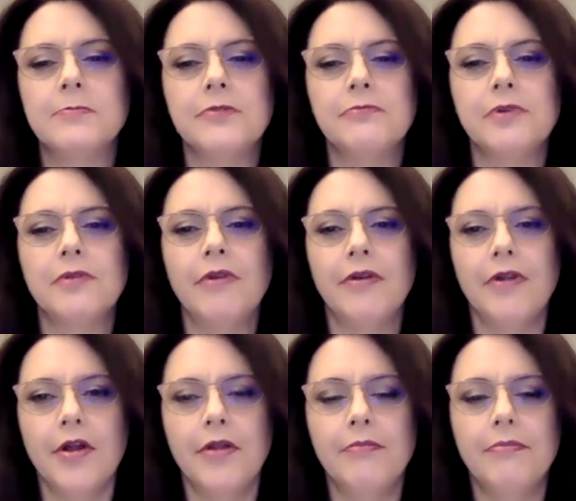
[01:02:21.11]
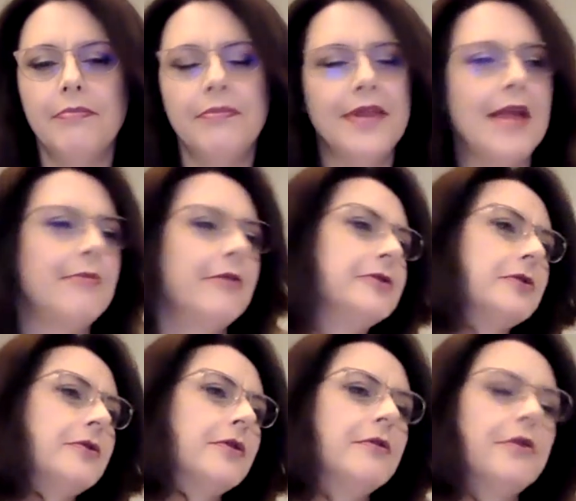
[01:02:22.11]
but we will not be able to
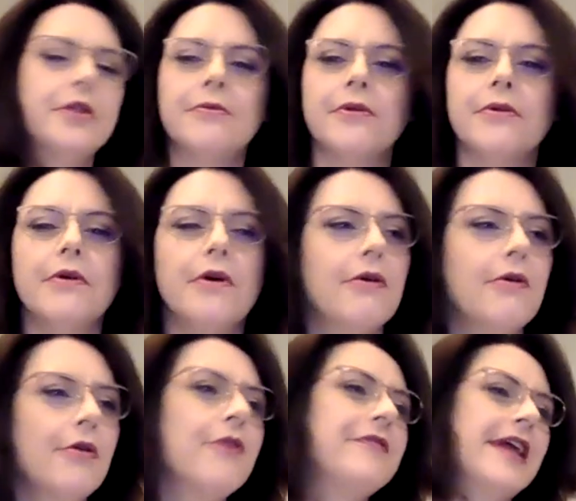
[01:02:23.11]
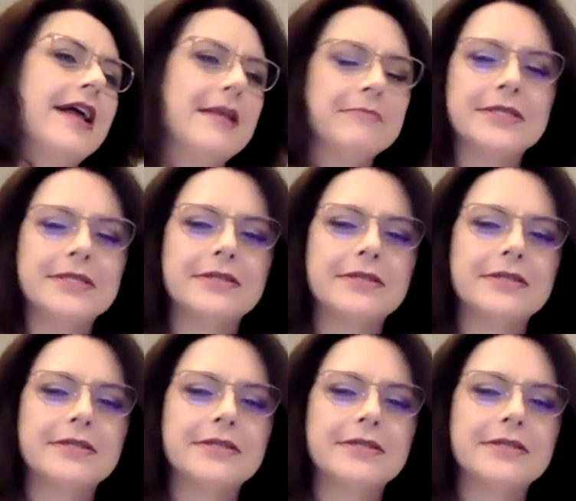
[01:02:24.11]
go through all of them.